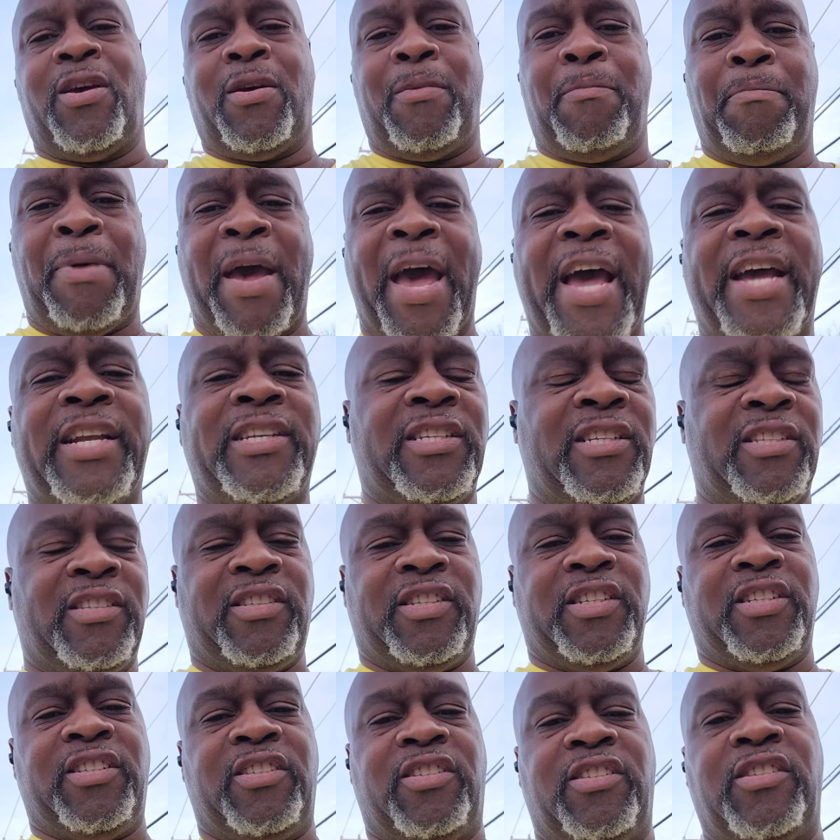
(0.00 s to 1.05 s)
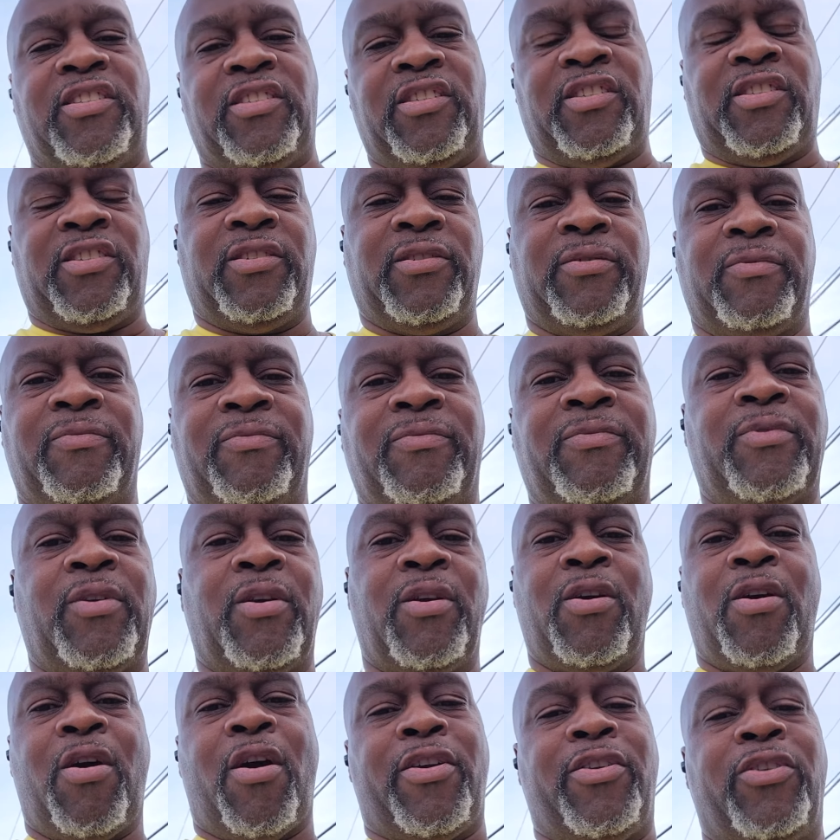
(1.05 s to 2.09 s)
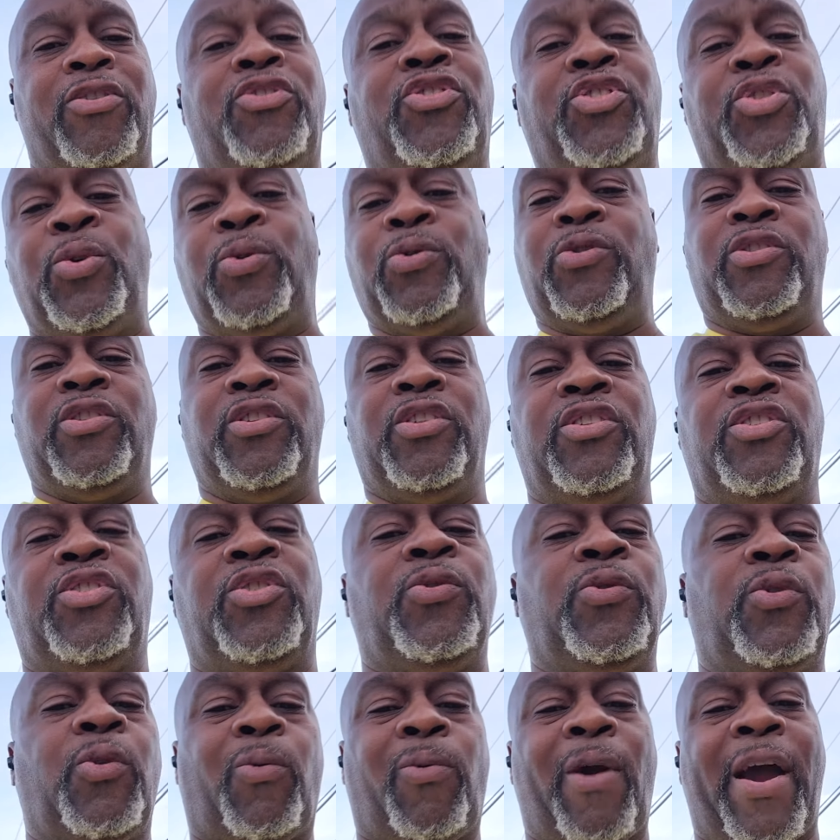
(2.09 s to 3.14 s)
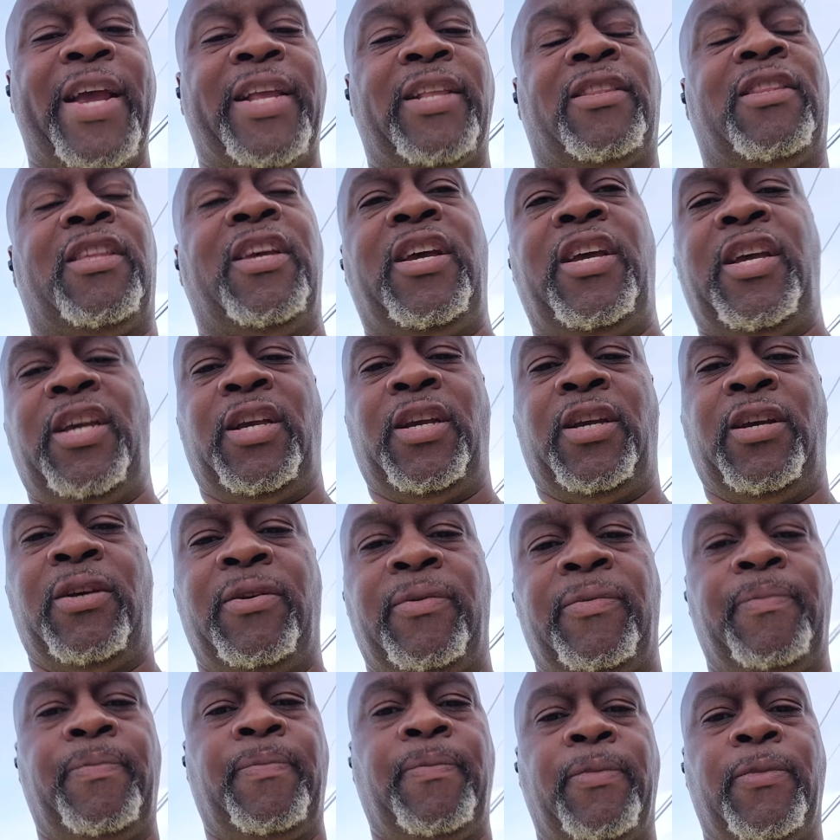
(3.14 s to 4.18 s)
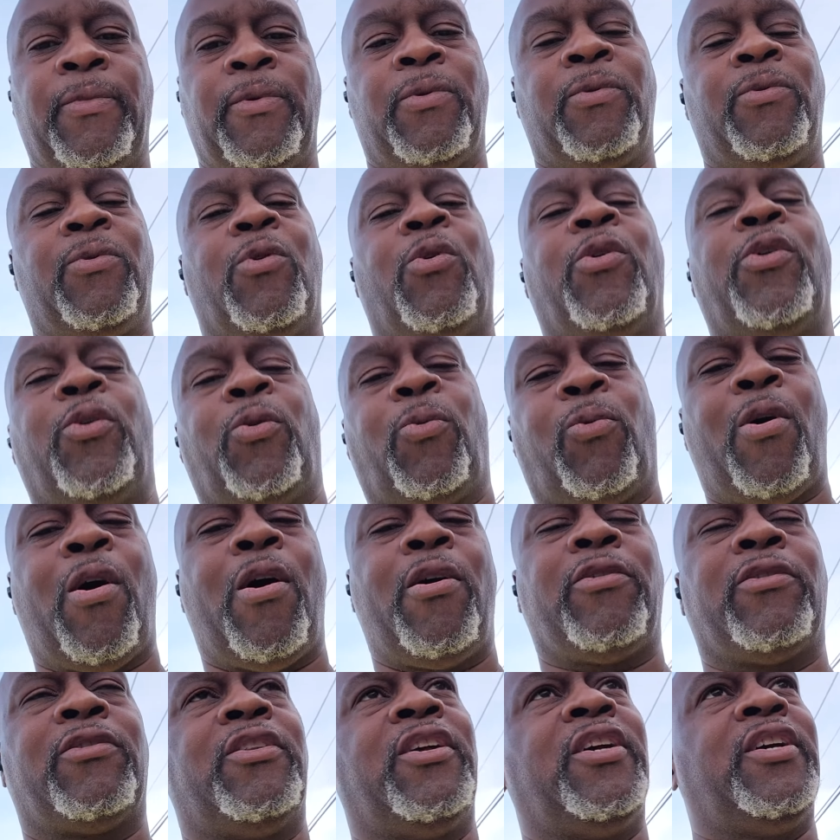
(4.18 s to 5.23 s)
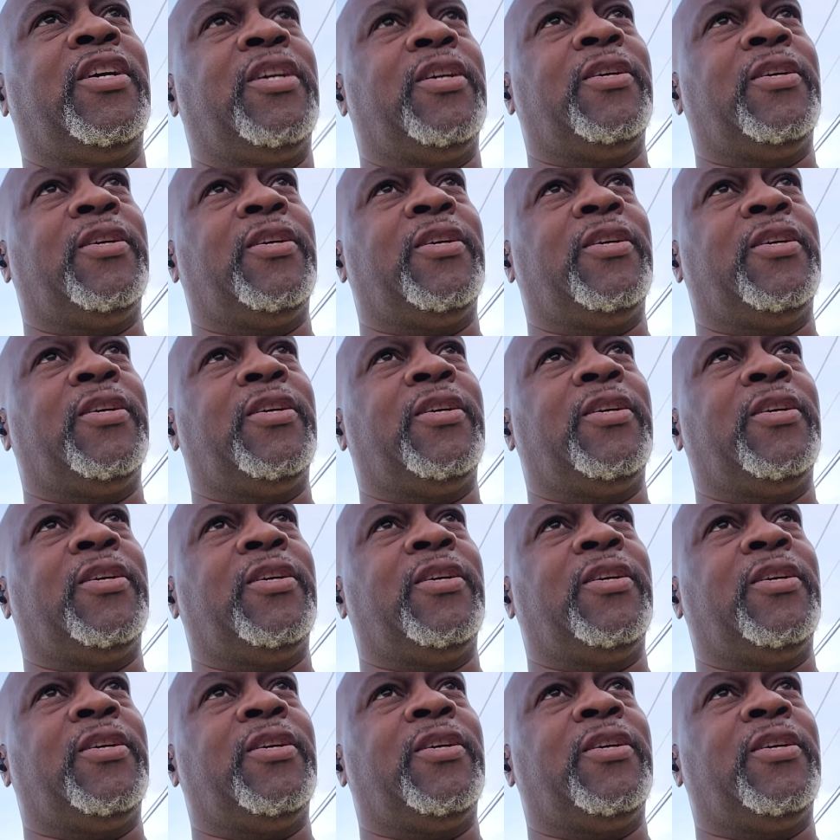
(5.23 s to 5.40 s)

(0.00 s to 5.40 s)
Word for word: bad decisions. Are you choosing to do the right thing or the wrong thing?